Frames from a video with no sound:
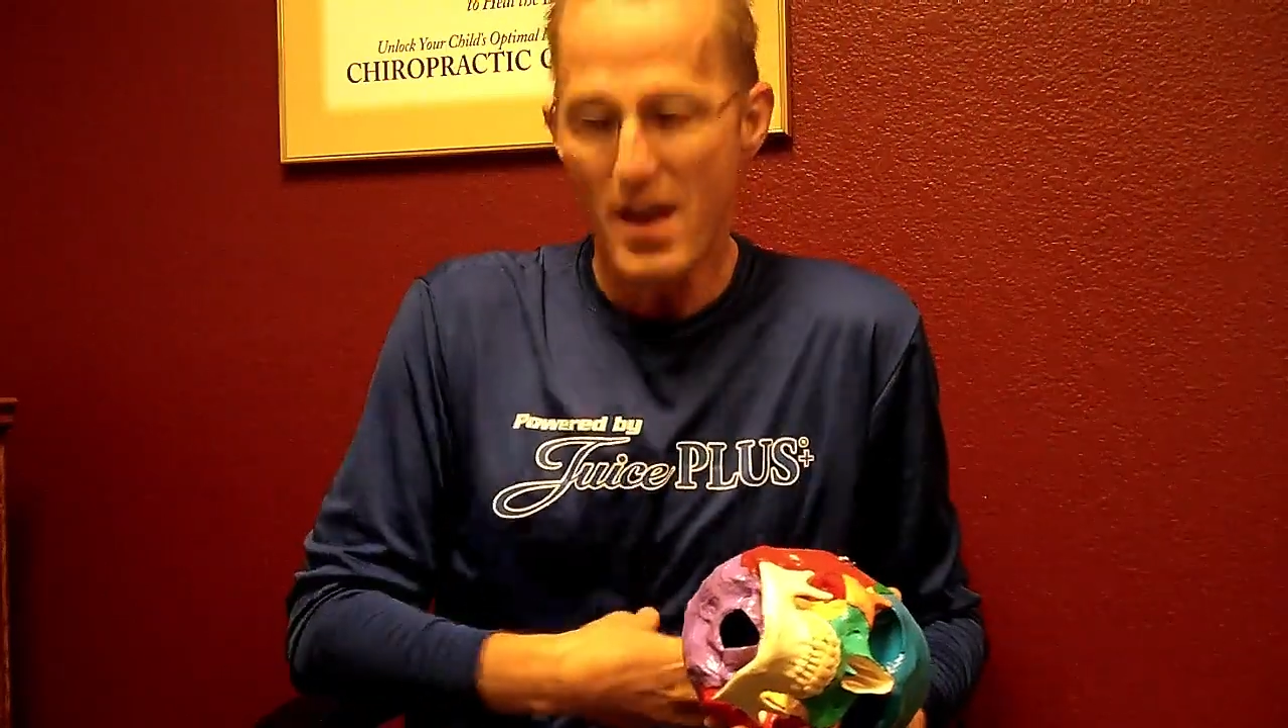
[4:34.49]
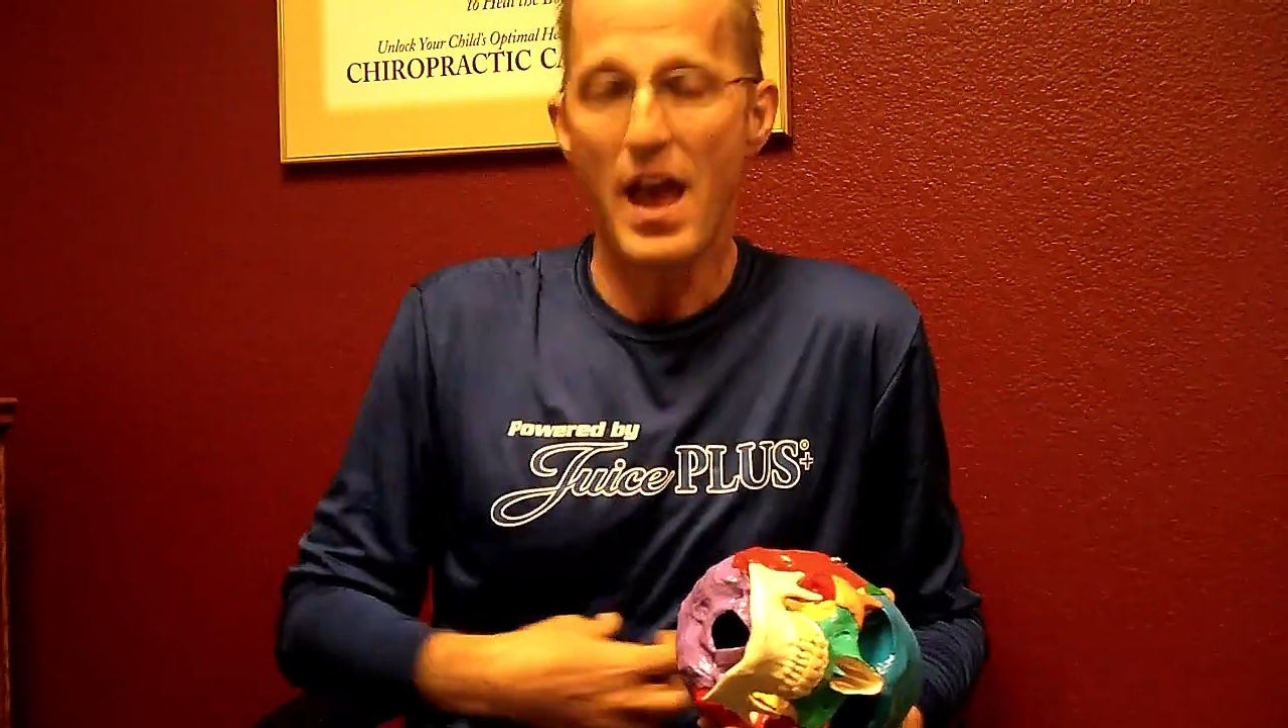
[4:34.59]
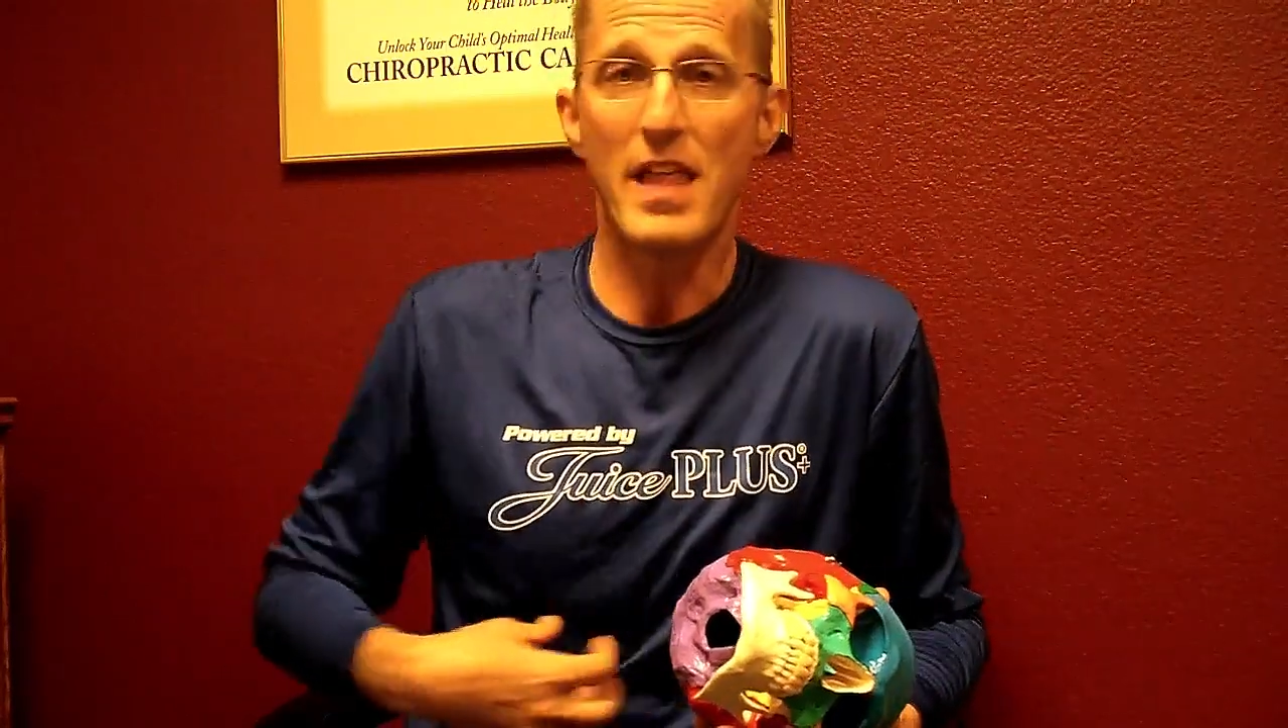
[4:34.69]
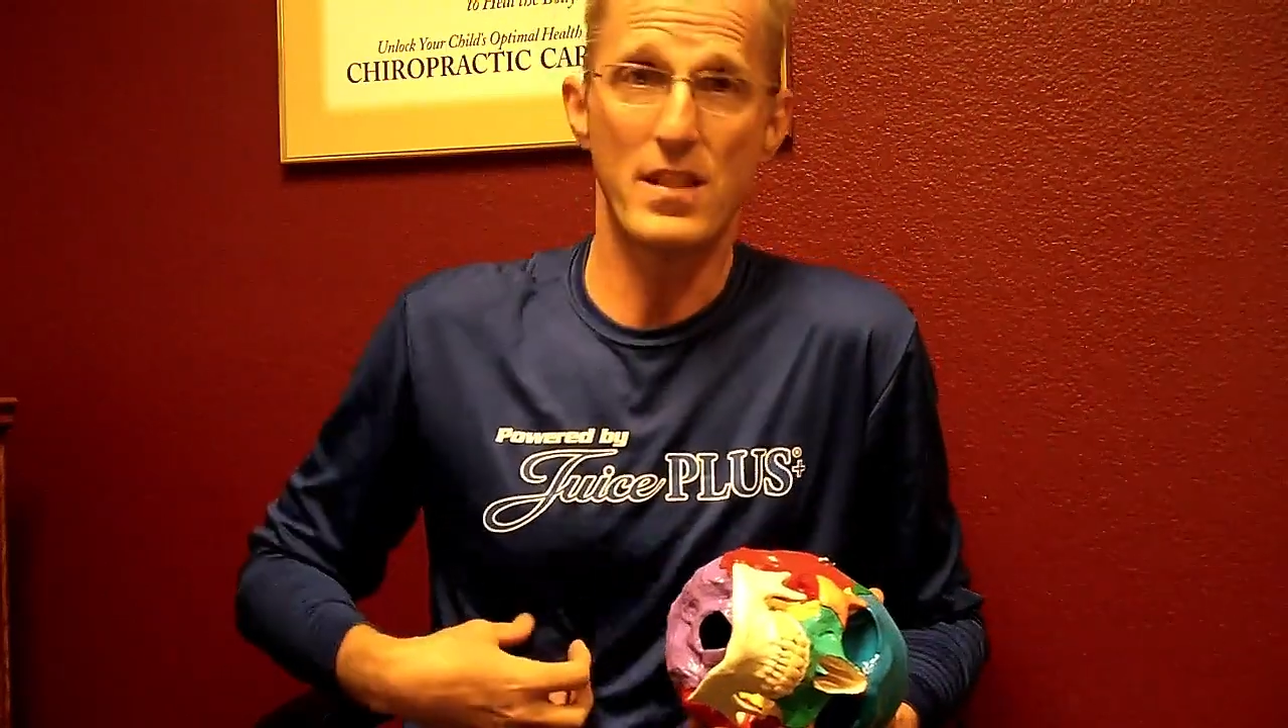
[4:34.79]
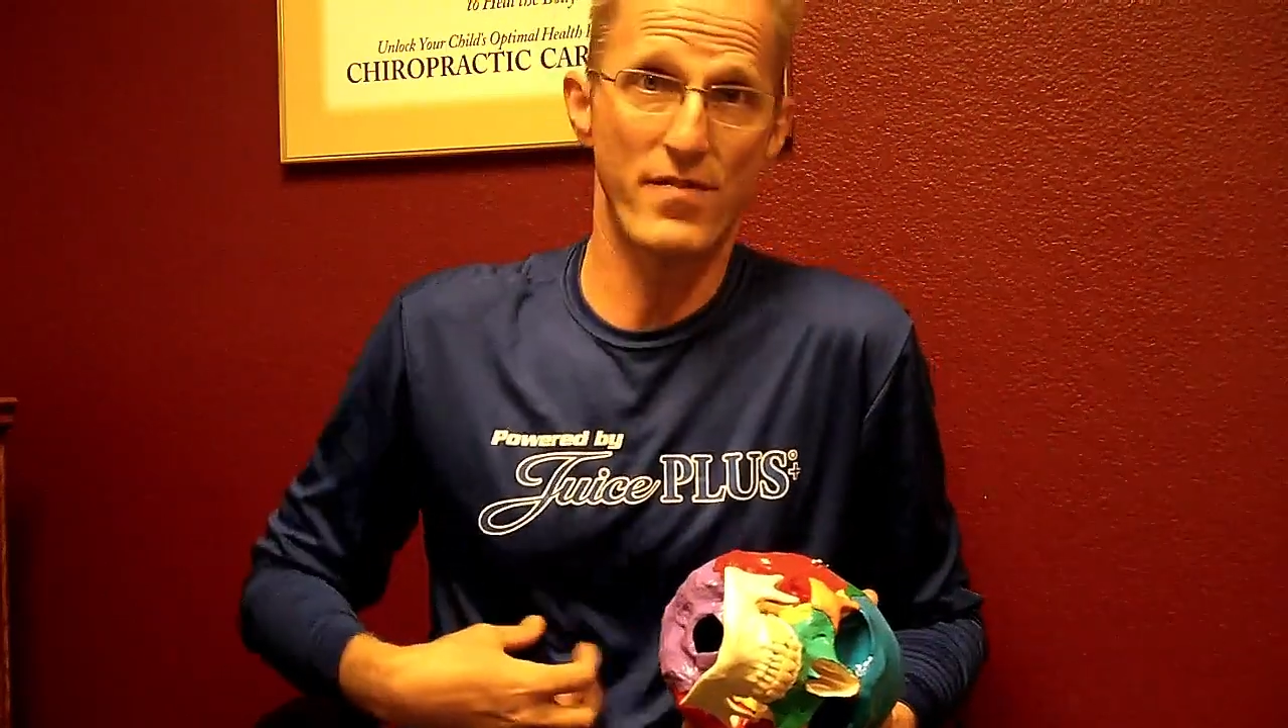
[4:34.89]

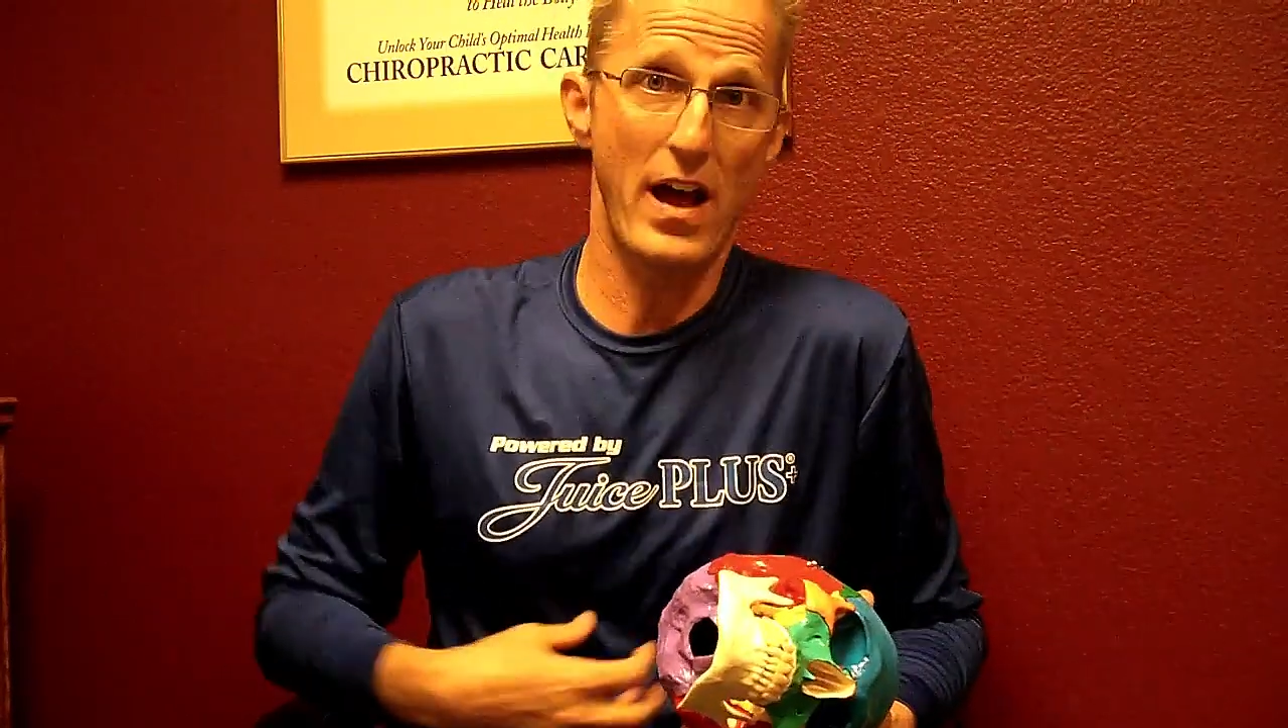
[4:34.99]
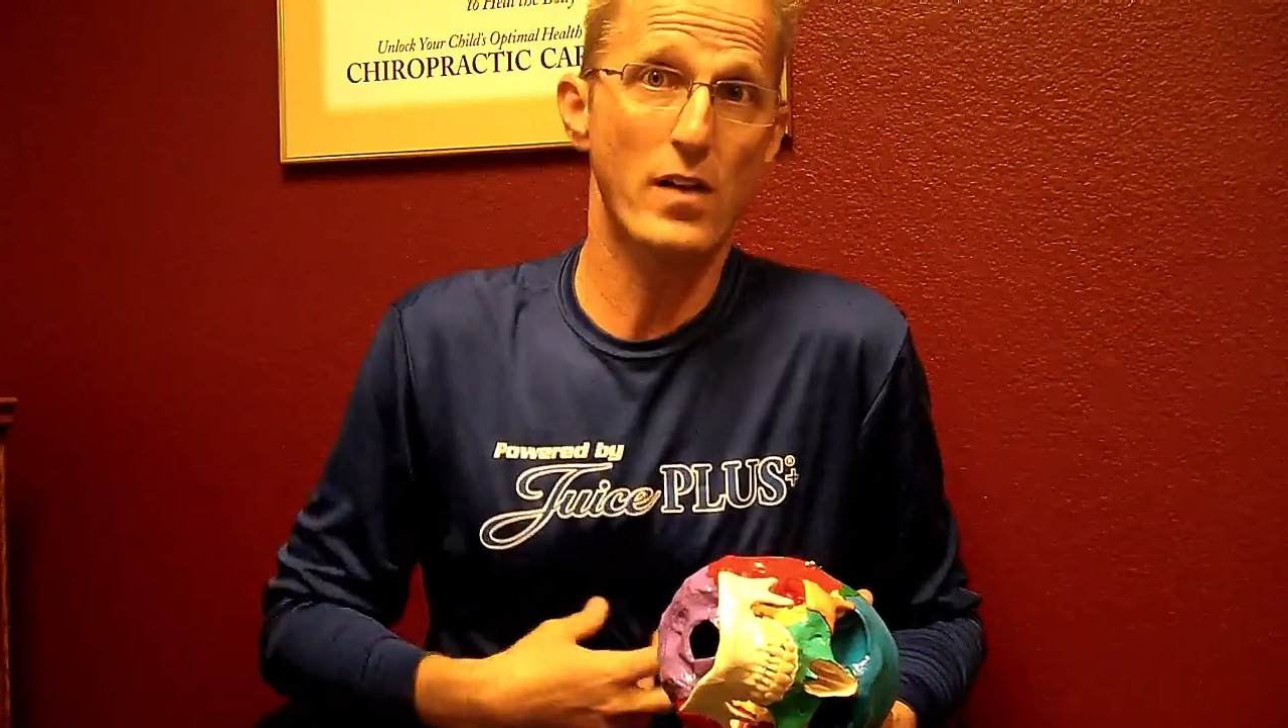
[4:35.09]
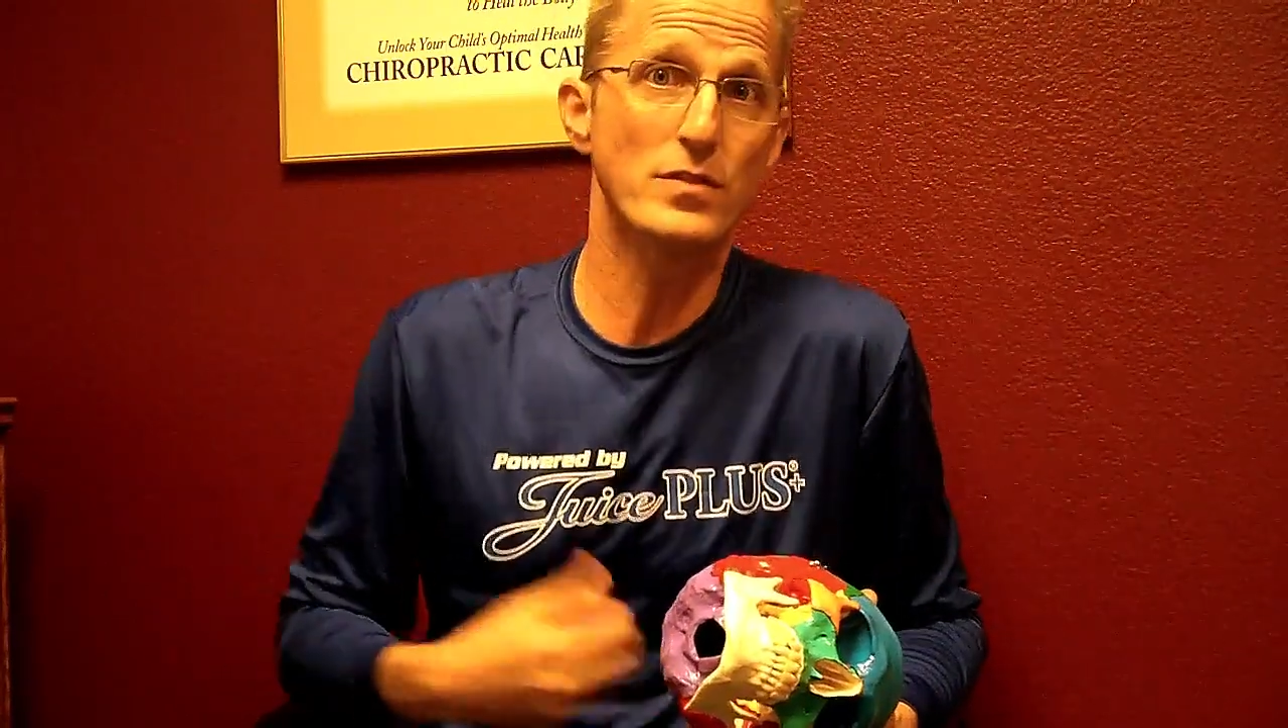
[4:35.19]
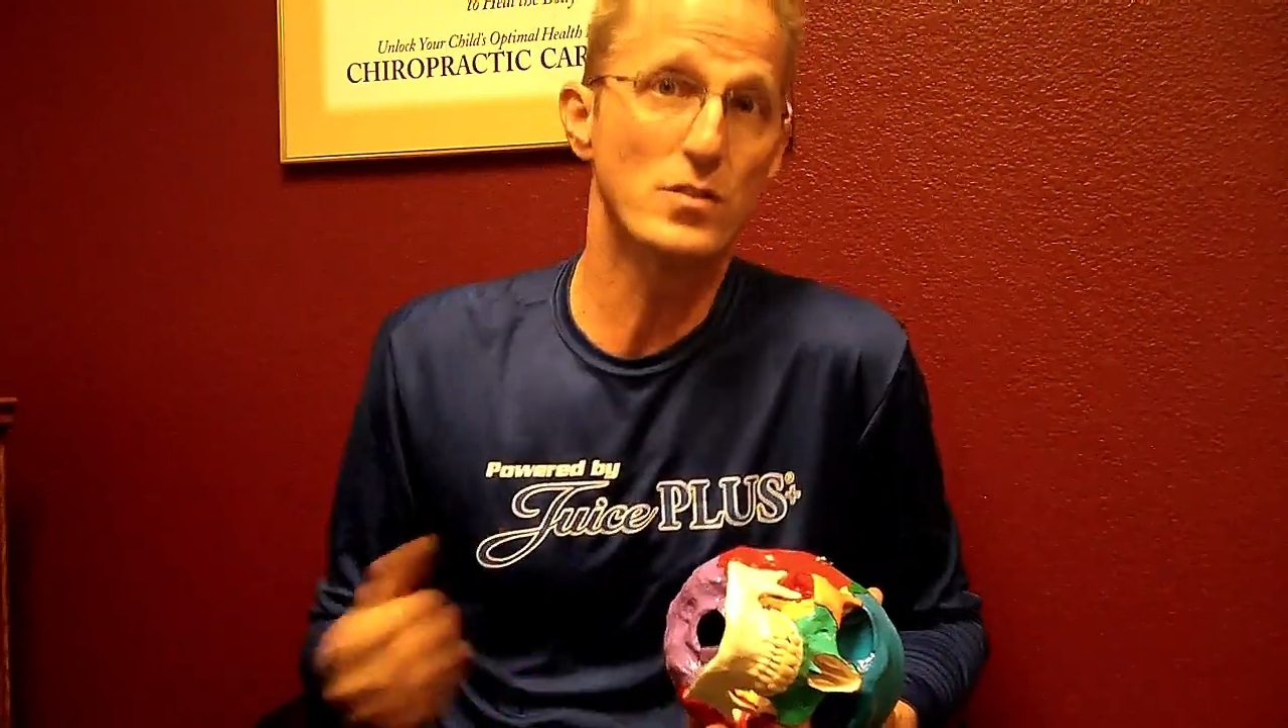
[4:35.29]
and the valves